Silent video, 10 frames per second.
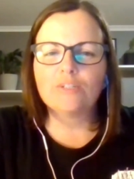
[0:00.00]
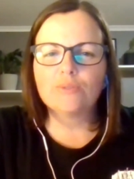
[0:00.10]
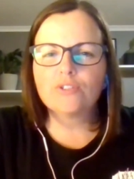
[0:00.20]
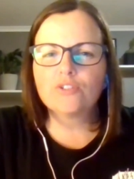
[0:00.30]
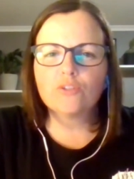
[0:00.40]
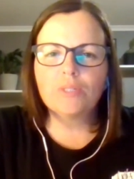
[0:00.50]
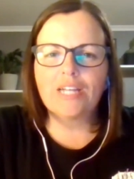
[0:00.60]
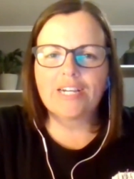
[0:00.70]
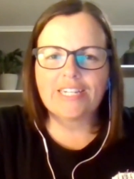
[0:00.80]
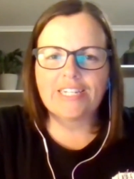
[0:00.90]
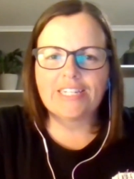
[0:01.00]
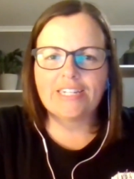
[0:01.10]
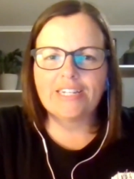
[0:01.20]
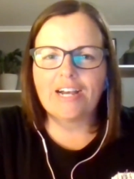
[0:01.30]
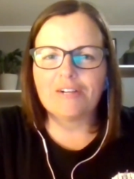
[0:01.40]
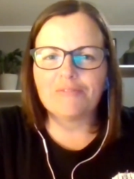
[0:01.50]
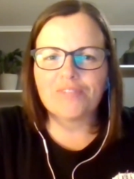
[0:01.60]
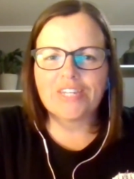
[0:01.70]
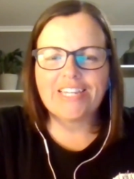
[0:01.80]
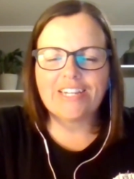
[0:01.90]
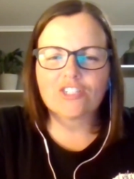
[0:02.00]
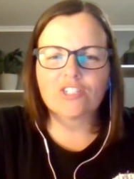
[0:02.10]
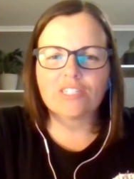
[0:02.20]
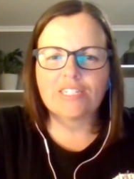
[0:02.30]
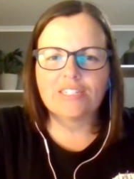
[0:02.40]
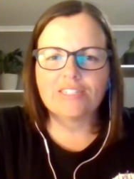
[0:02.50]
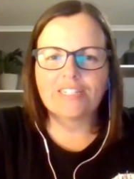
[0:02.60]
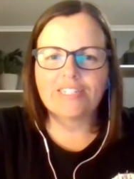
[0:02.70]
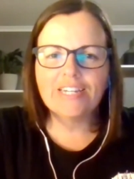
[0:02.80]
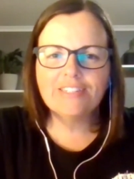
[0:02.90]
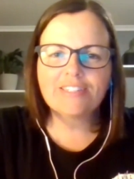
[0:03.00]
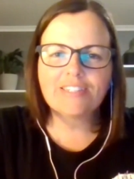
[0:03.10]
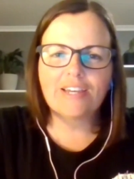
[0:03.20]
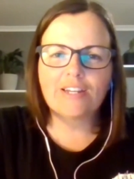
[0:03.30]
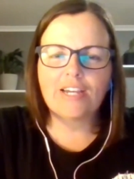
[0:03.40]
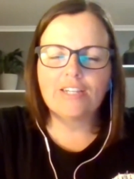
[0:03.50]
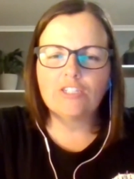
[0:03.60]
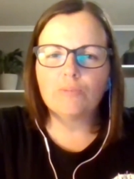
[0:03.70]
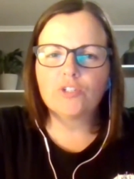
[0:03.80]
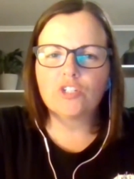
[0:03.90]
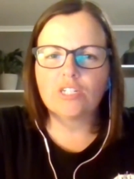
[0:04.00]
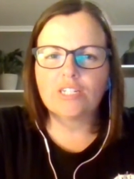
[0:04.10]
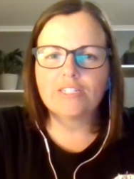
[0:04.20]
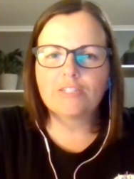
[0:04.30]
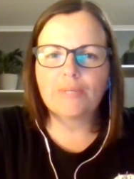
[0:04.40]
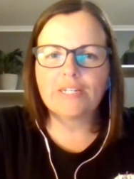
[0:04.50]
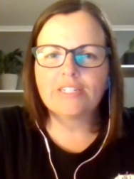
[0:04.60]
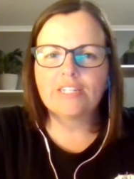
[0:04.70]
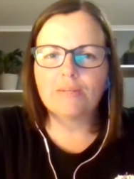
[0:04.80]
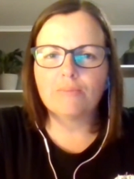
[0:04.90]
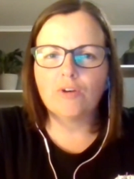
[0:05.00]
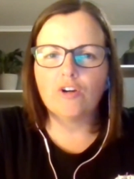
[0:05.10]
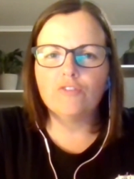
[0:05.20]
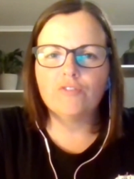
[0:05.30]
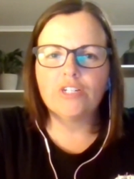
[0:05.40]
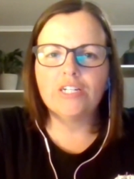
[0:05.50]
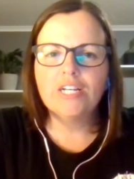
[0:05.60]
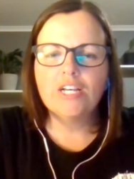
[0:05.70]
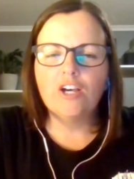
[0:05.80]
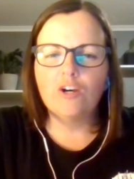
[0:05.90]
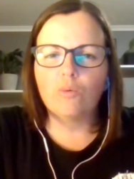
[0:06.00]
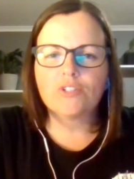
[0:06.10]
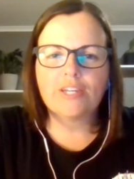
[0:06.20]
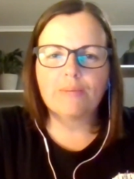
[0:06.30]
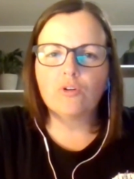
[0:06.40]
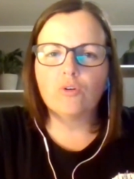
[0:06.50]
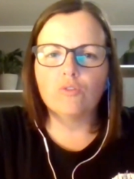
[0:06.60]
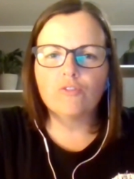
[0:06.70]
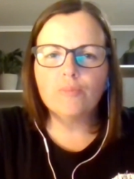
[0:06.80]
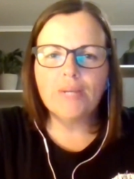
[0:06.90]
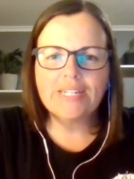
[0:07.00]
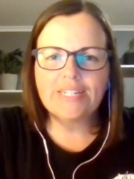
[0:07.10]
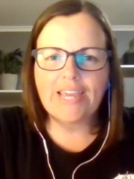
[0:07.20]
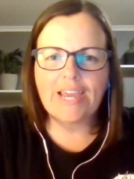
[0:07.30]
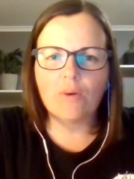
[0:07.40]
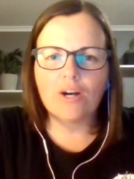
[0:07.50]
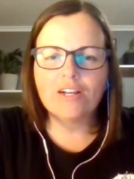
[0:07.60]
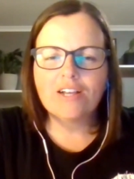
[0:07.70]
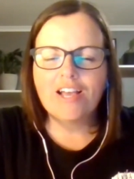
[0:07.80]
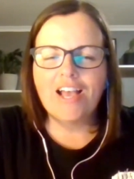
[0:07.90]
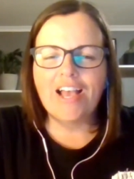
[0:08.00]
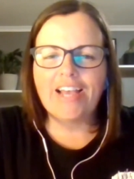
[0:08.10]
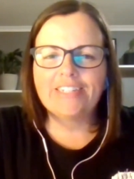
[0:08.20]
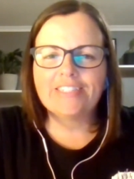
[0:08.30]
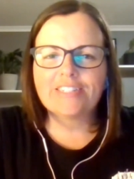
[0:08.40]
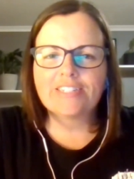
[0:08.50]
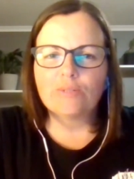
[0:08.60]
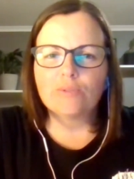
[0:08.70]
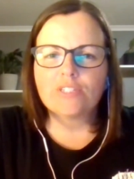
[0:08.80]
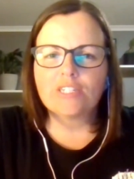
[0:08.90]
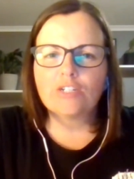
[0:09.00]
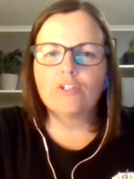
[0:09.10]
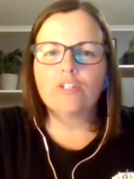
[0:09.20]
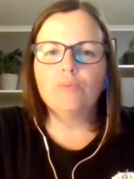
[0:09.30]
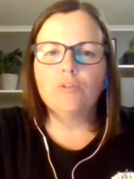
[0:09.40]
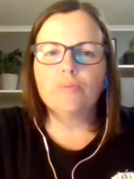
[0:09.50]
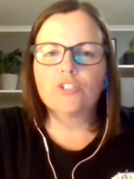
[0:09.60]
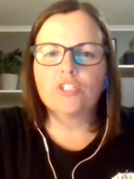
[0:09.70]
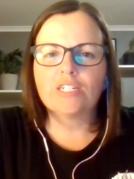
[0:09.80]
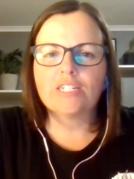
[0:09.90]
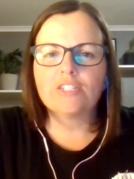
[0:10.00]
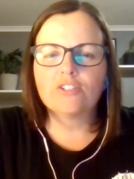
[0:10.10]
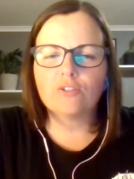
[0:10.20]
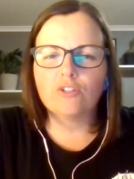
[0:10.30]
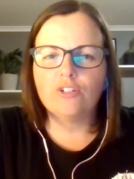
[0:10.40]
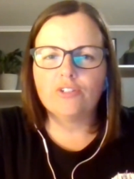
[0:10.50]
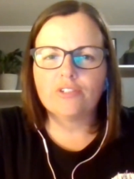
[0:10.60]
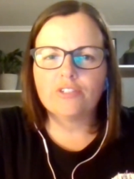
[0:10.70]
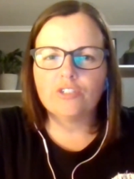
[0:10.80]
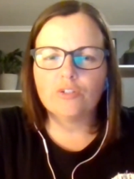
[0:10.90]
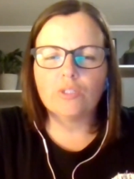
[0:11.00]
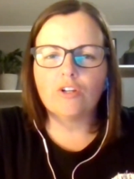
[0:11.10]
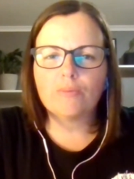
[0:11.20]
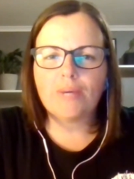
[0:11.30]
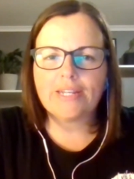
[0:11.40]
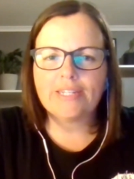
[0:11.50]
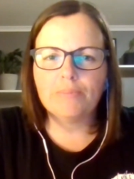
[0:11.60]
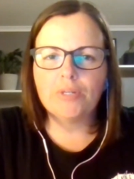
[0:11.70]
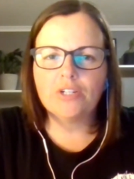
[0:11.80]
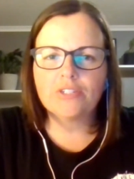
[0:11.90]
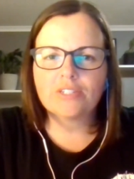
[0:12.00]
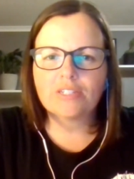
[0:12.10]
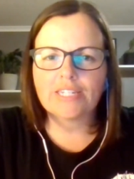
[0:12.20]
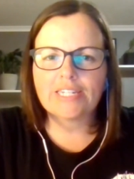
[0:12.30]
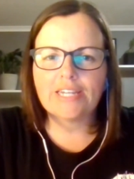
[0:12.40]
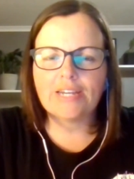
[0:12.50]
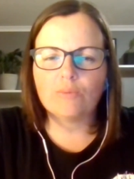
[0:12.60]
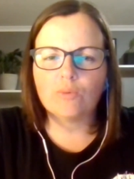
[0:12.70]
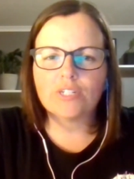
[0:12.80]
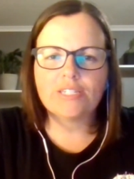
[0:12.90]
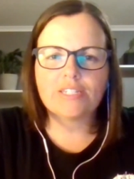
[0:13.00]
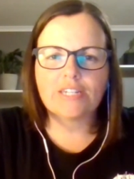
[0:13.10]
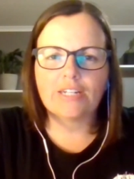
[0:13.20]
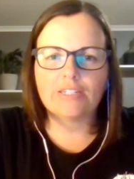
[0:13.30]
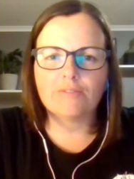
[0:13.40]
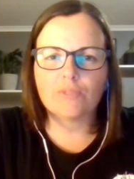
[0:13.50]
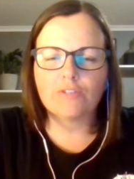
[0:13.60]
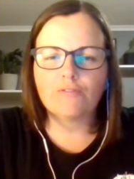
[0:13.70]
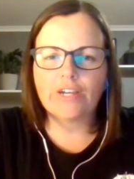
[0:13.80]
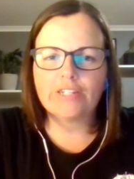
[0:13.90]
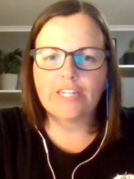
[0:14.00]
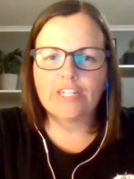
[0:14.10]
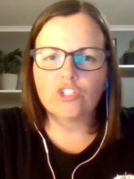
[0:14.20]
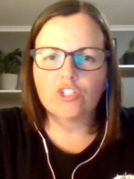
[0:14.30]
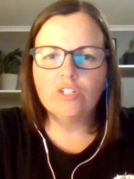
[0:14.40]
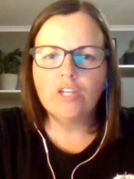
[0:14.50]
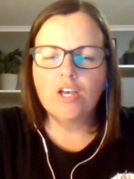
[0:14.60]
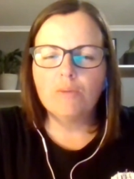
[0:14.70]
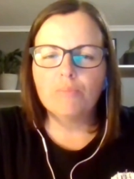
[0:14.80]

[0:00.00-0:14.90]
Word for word: And I was super lucky um, that he actually said yes. And I had the opportunity to speak to him over a WhatsApp call for about an hour. And it was an incredible opportunity to learn, you know, a lot about him personally and what he's done with the foundation.